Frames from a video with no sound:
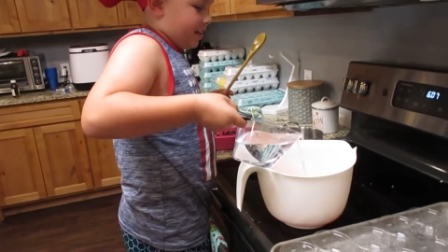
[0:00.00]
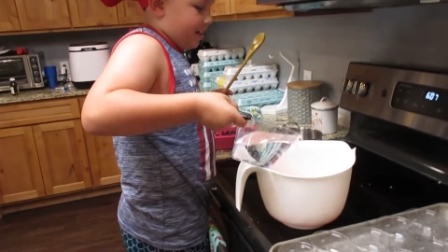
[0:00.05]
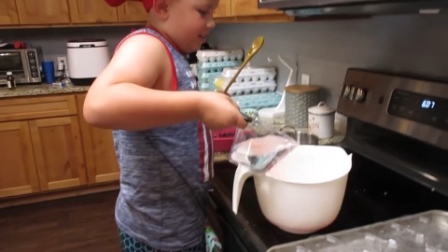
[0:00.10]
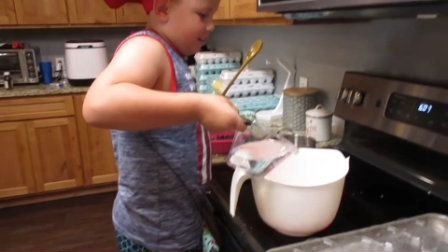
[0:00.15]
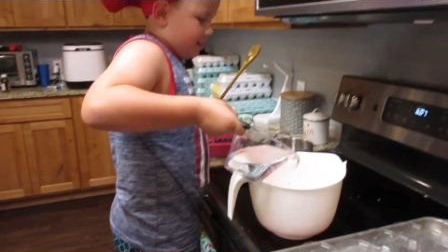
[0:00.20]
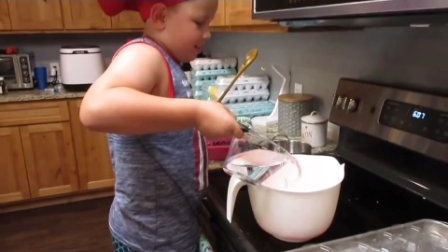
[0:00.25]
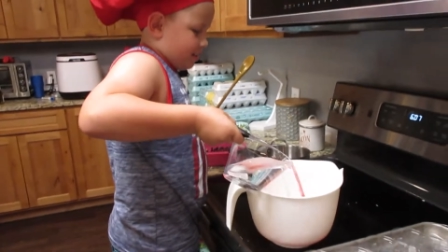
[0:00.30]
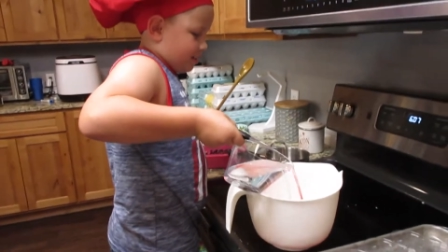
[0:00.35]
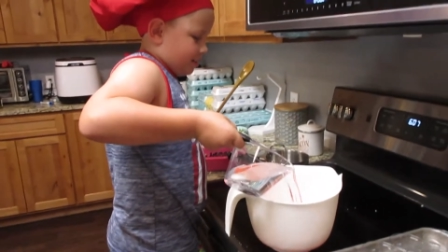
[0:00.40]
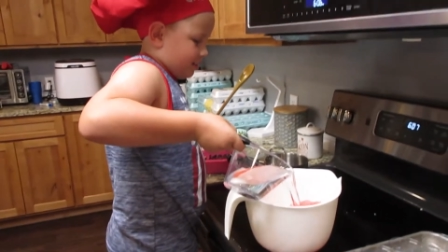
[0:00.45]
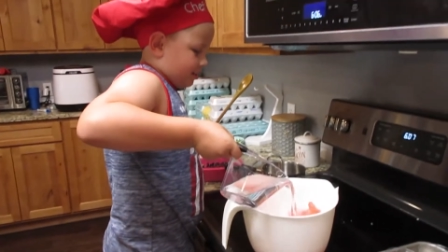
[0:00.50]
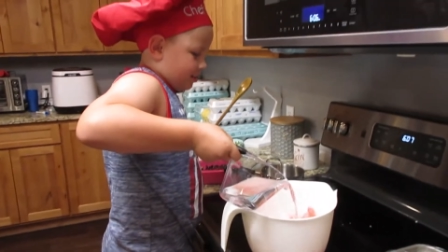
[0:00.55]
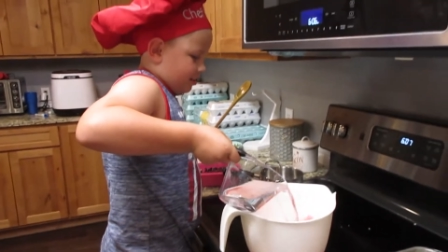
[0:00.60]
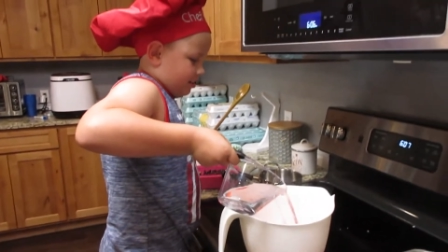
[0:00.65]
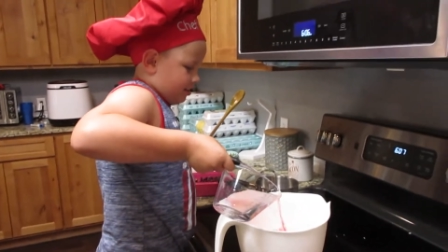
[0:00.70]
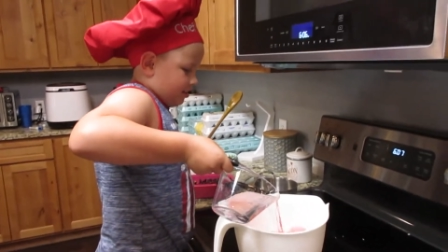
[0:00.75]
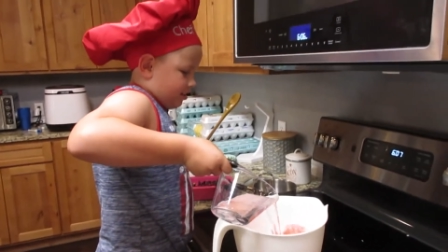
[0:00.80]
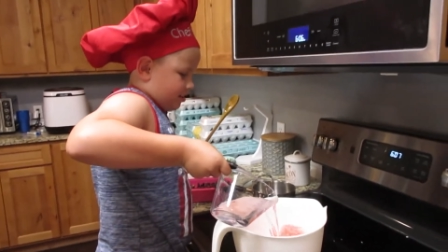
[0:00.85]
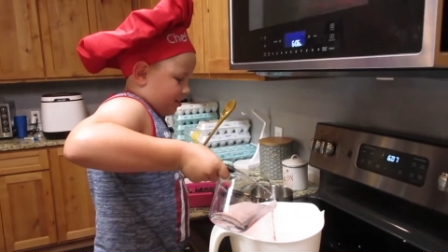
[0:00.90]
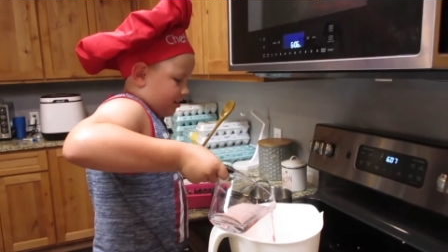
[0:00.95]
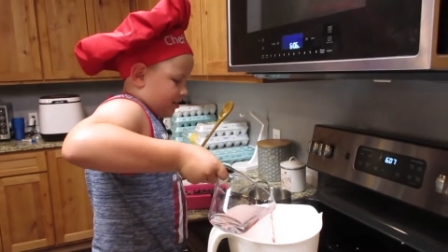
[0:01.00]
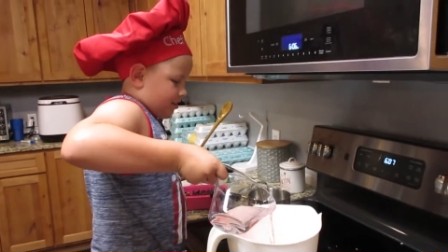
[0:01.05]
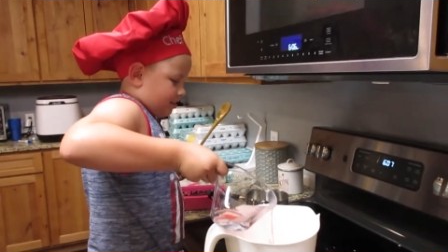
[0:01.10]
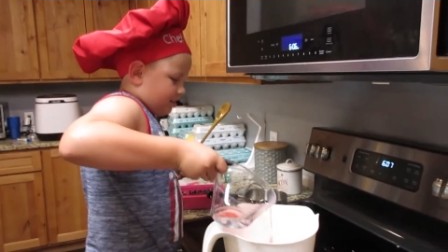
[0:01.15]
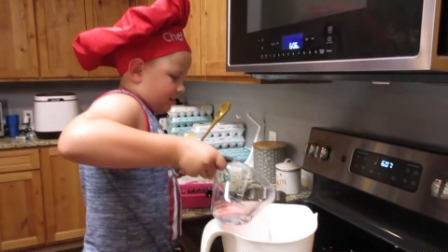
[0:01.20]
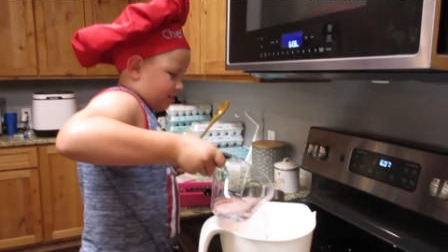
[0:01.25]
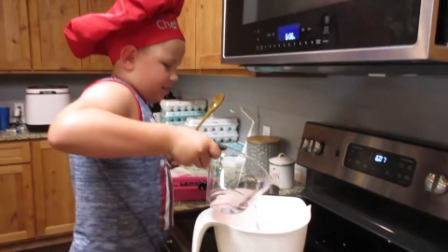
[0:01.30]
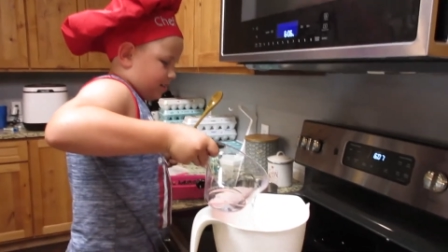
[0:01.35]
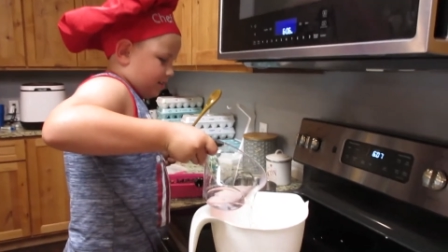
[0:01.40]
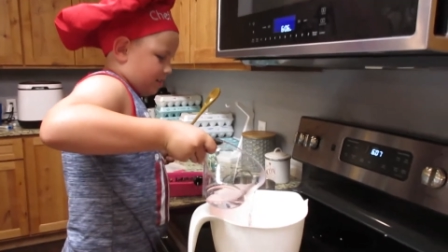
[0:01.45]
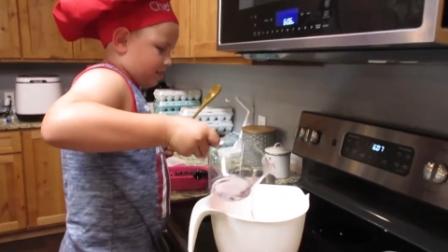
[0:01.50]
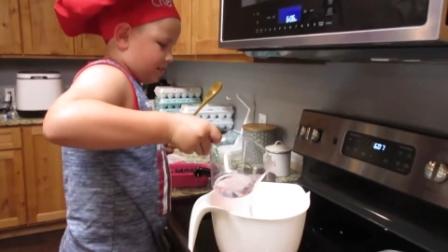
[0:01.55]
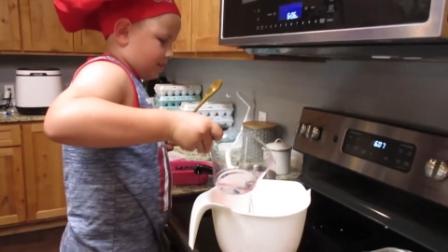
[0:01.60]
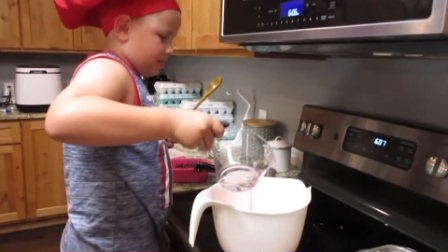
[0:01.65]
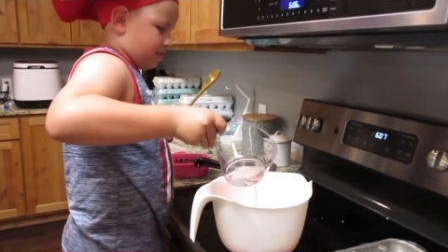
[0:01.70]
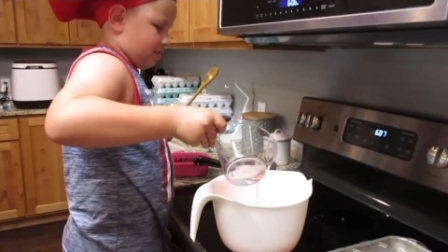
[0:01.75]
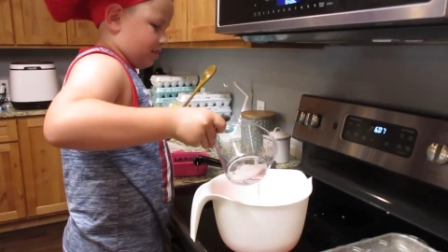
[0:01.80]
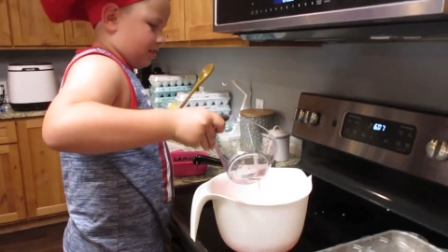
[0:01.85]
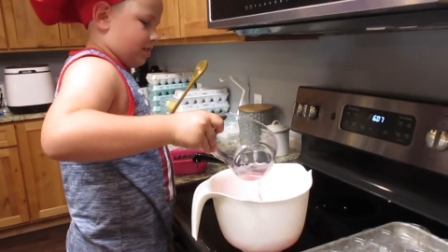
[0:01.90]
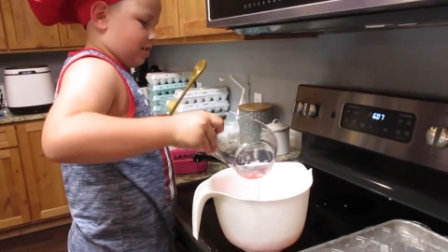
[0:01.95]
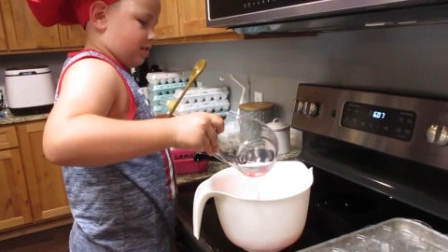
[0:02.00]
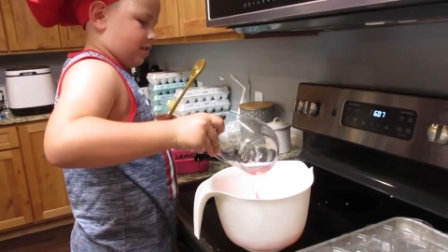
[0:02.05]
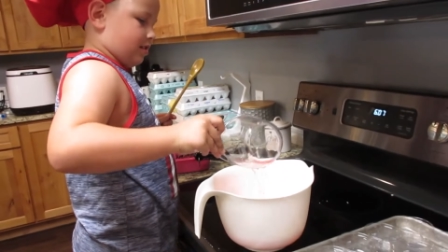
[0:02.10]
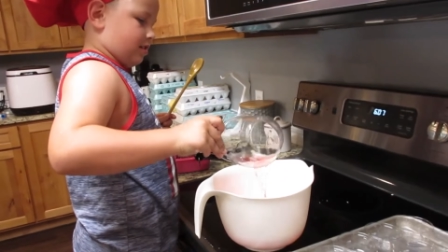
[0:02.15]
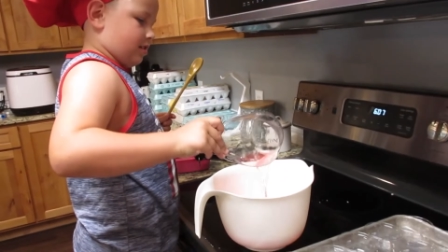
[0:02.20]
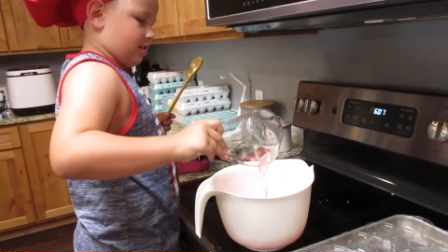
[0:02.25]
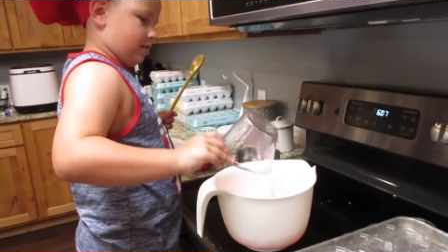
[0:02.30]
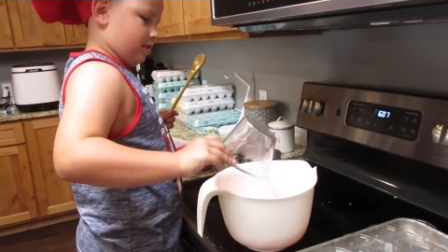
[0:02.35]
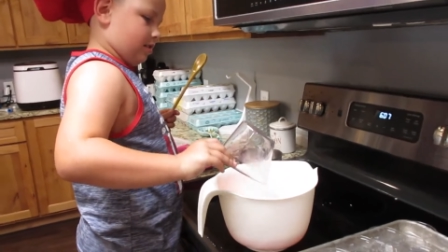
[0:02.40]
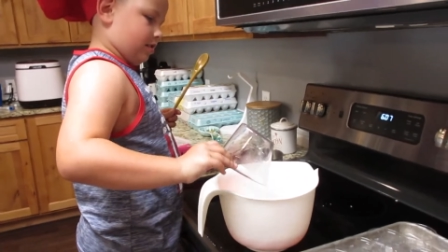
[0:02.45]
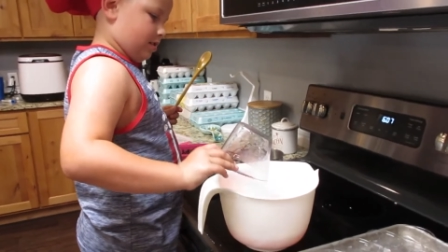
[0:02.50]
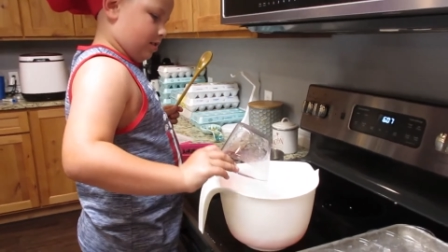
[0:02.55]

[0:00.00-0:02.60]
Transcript: great math skills, following